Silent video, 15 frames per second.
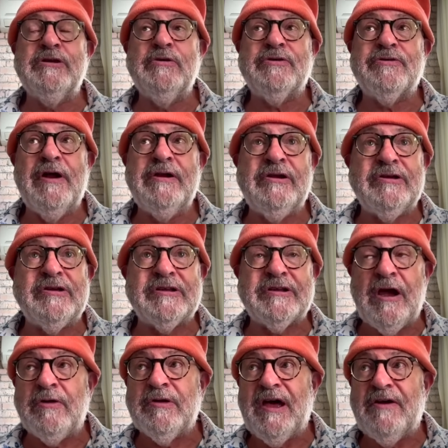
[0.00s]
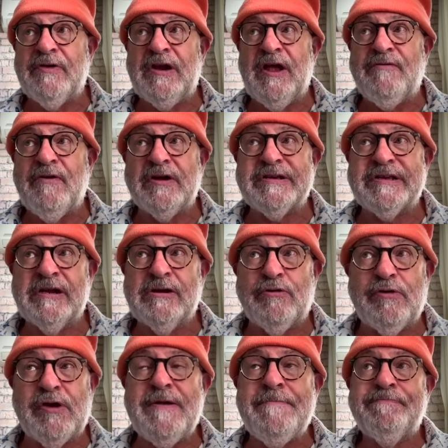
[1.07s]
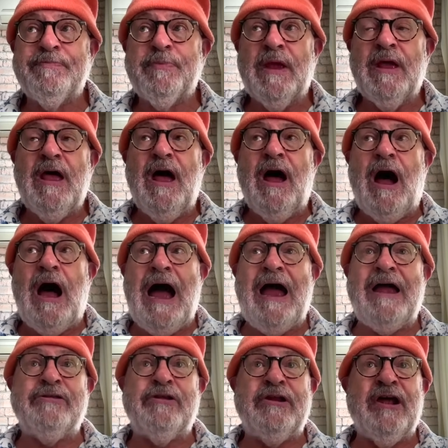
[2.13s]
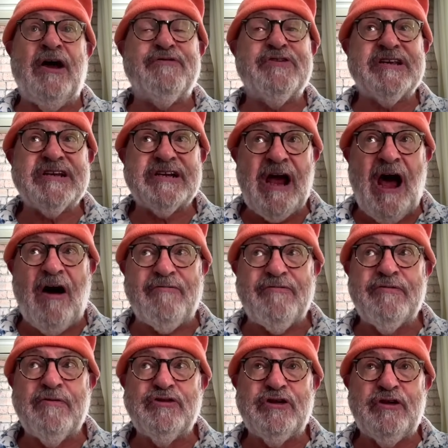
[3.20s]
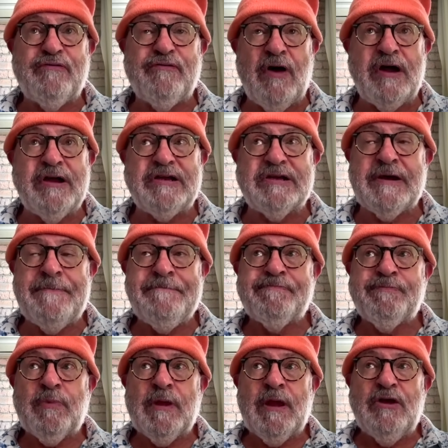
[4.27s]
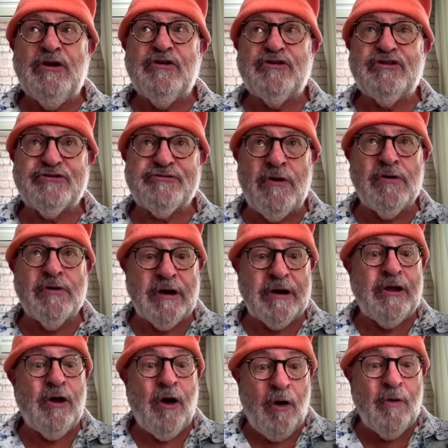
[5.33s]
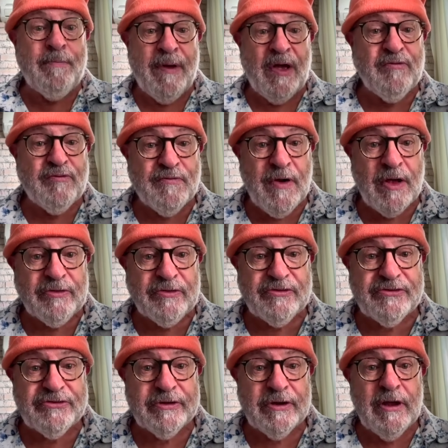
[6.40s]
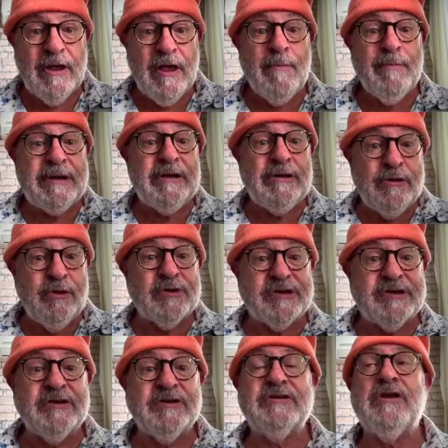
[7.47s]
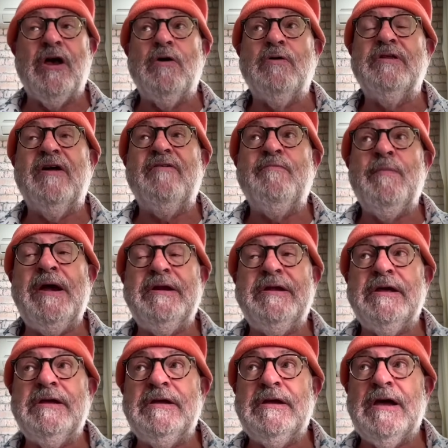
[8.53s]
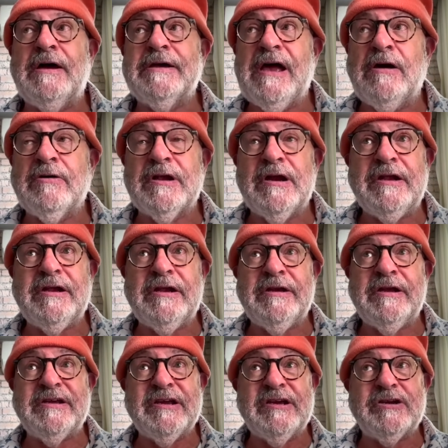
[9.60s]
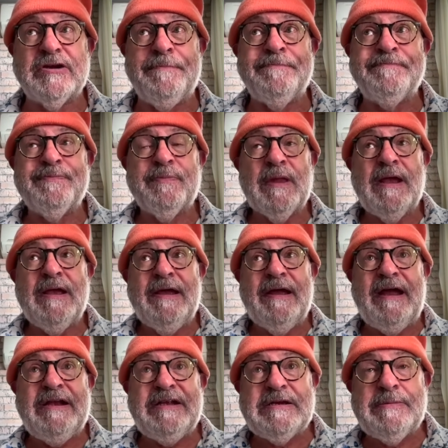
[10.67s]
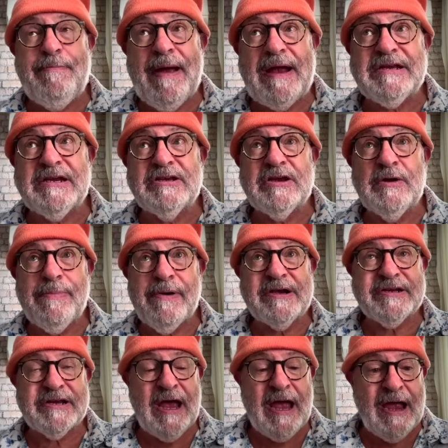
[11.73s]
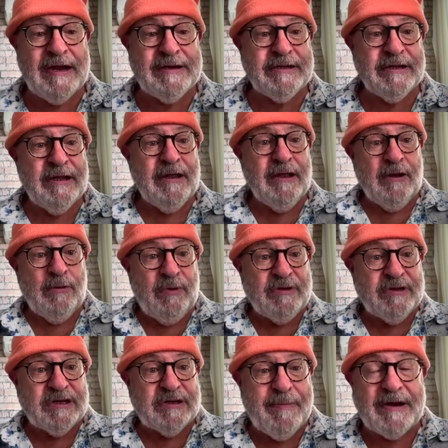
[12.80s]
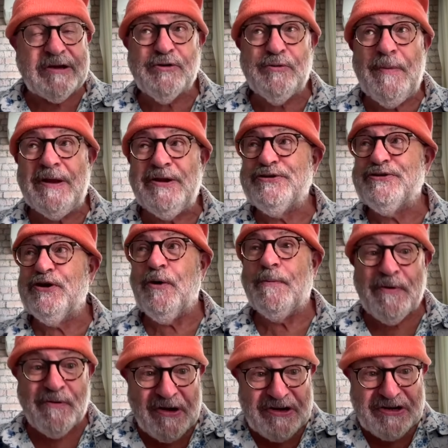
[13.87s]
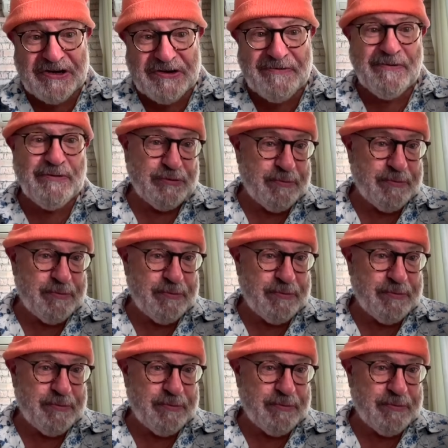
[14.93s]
the Ukrainians don't have enough artillery and enough stuff to fight strongly on both fronts. But it looks as though they've made a calculated decision. It's better to press ahead with a special military operation